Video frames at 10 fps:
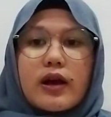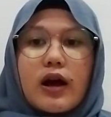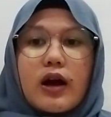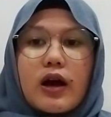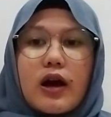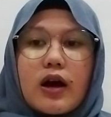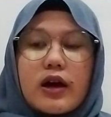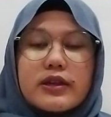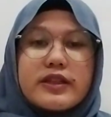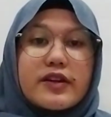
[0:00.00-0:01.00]

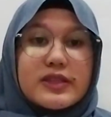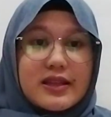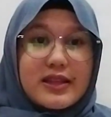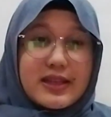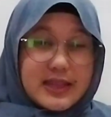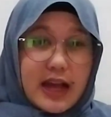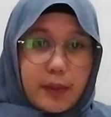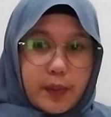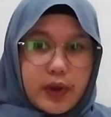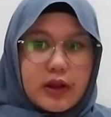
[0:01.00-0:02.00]
There's an
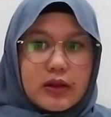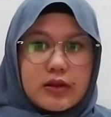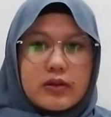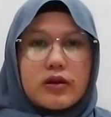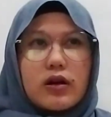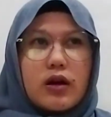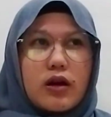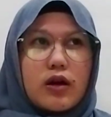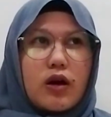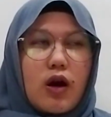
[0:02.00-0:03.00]
example
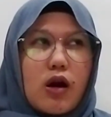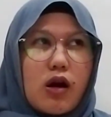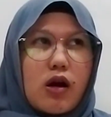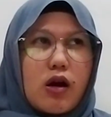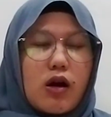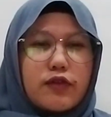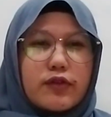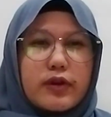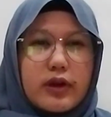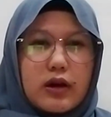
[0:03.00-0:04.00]
of
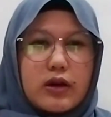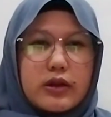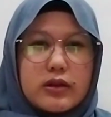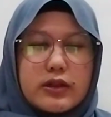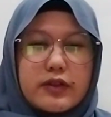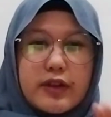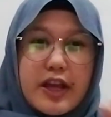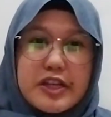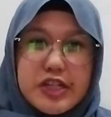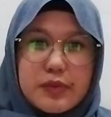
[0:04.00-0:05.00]
the
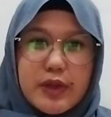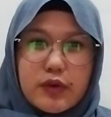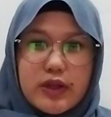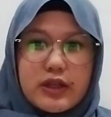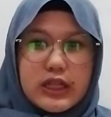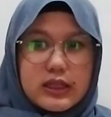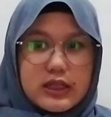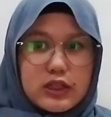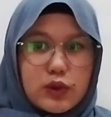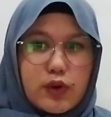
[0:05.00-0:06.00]
relation between
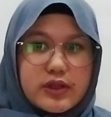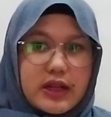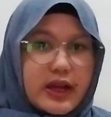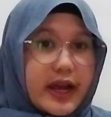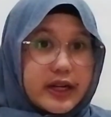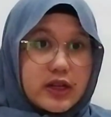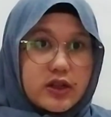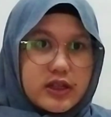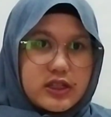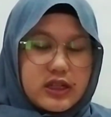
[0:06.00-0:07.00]
discourse and
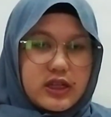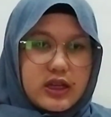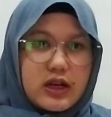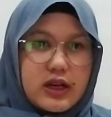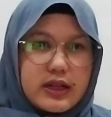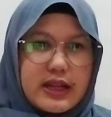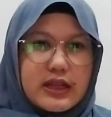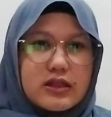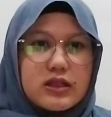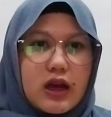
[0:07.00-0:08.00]
ideology, that
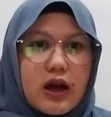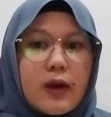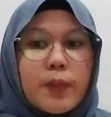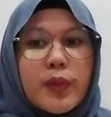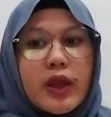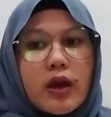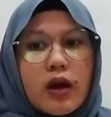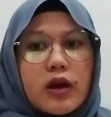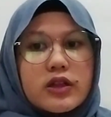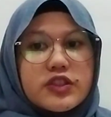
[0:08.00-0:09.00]
is
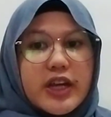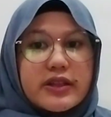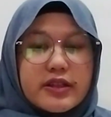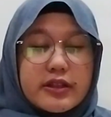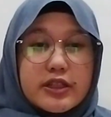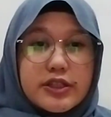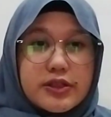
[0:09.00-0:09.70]
gender